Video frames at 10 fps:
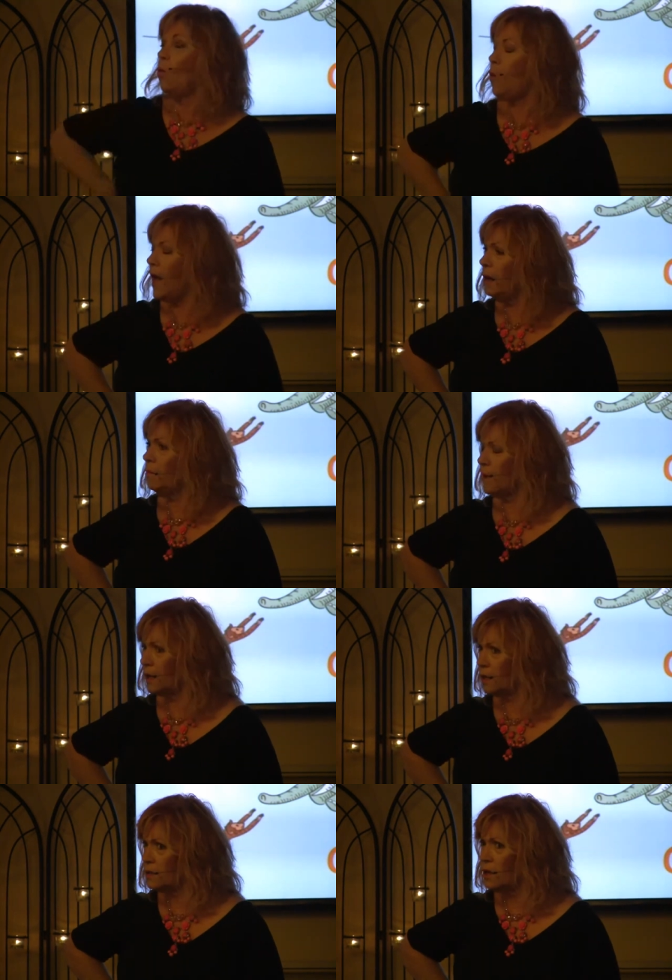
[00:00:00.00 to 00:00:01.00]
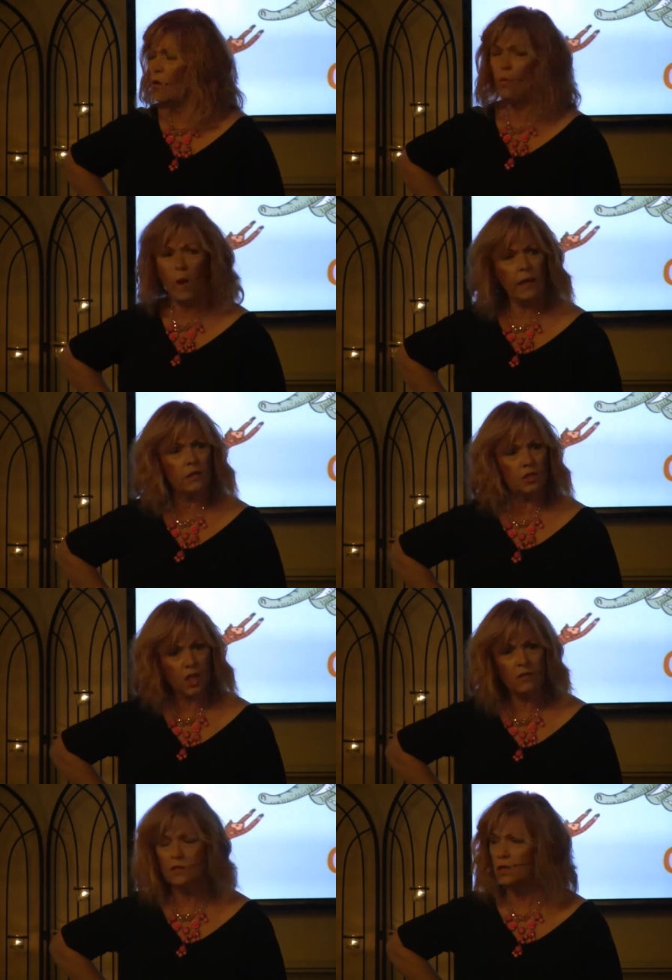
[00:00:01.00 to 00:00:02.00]
Wait a minute. Wait
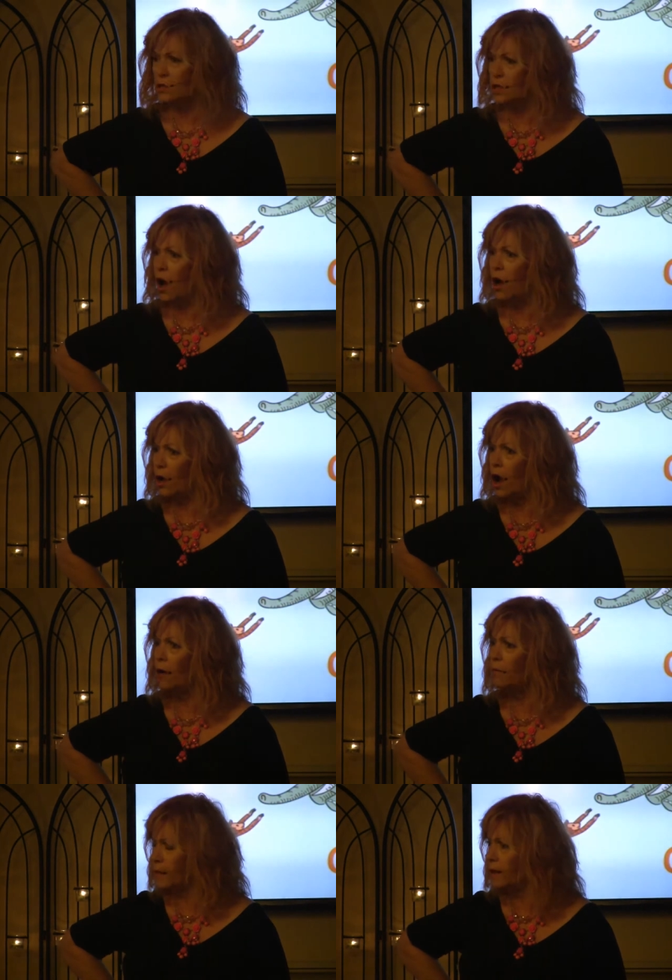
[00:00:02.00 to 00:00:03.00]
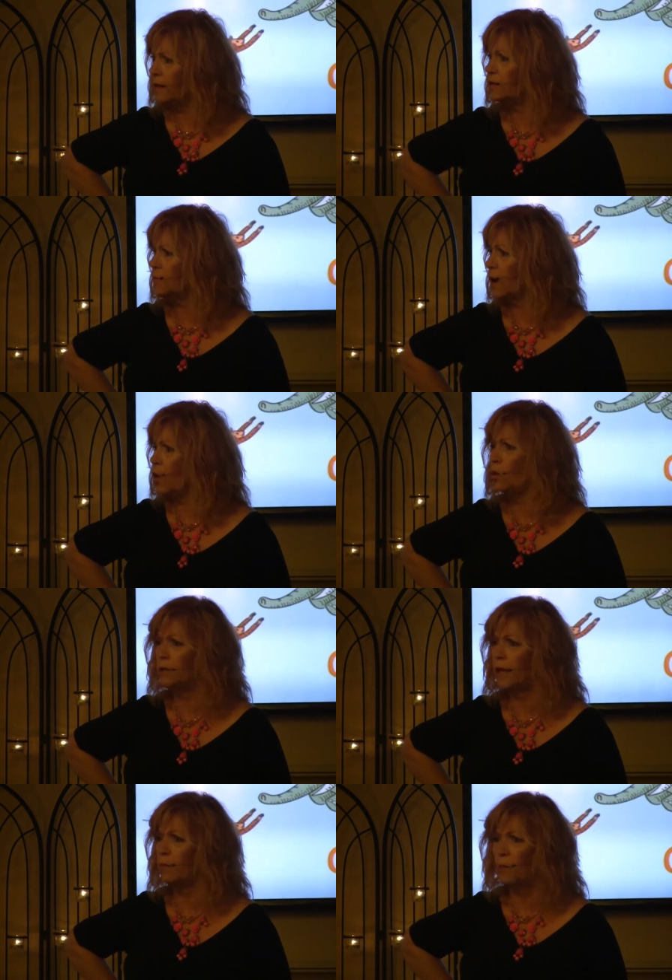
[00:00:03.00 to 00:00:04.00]
just a doggone minute, as my old
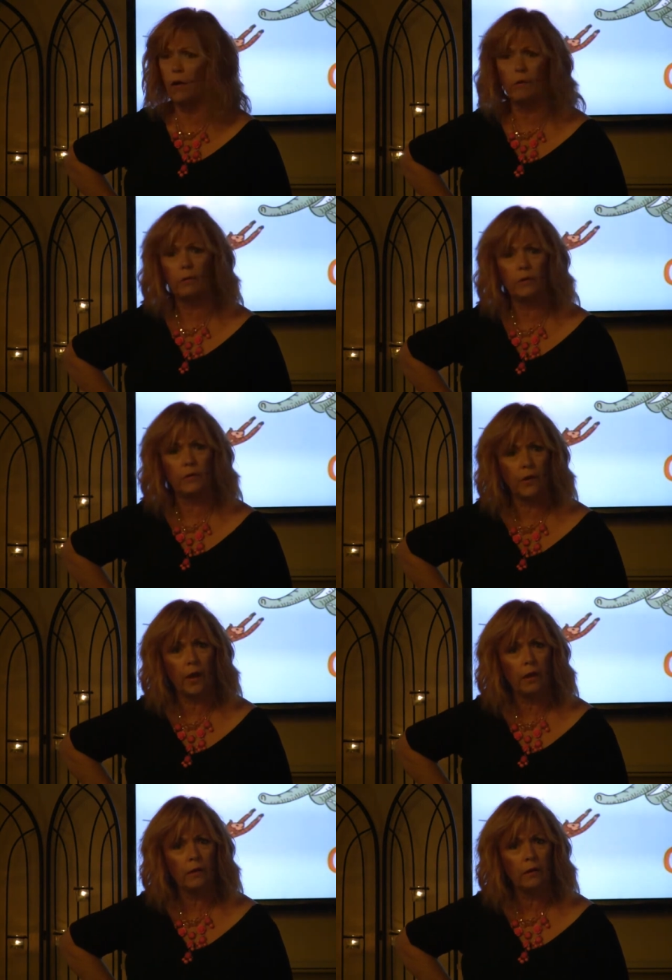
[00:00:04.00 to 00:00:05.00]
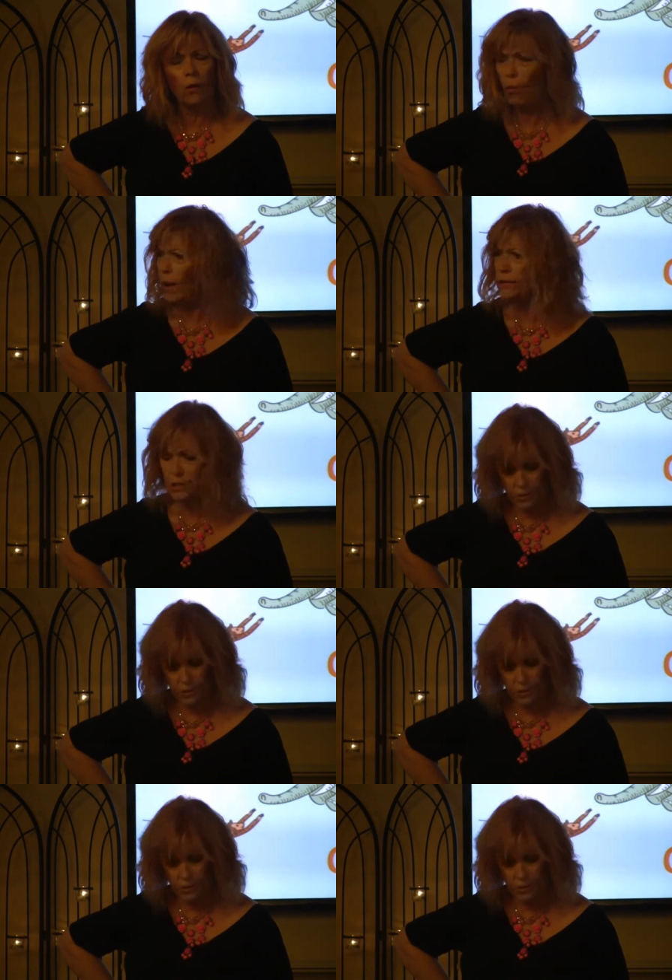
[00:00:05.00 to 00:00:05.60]
Aunt Margaret would say. Wait